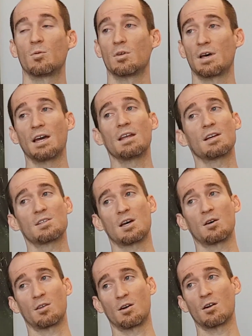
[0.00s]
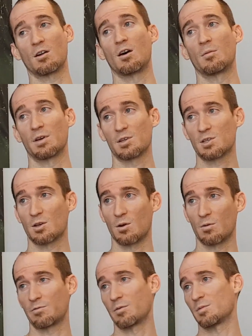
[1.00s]
well, that's how the autonomics
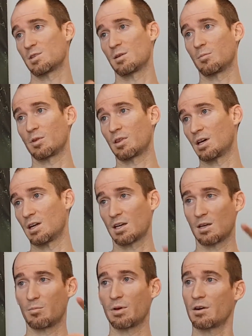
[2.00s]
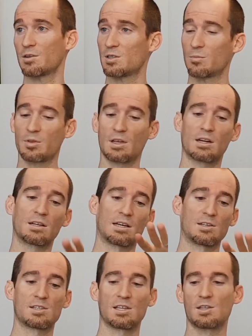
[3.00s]
go, from sympathetic and parasympathetic,
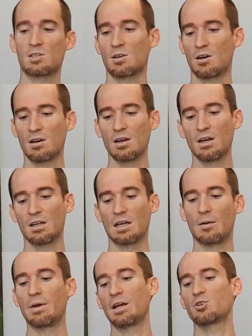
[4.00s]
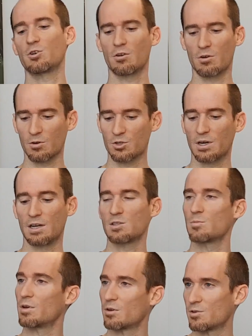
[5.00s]
that seesaw. That major
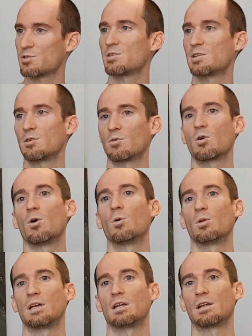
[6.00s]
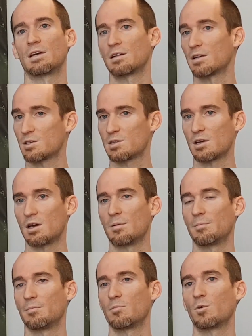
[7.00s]
neurotransmitter is acetylcholine, like
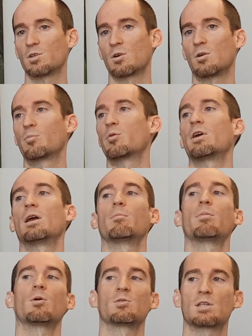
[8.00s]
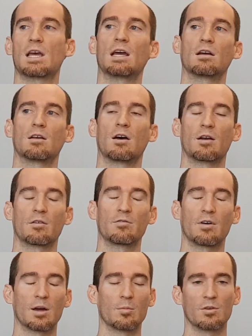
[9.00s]
what's called pre and post ganglionic
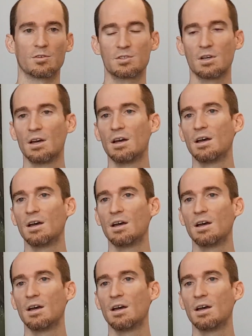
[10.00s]
fibers.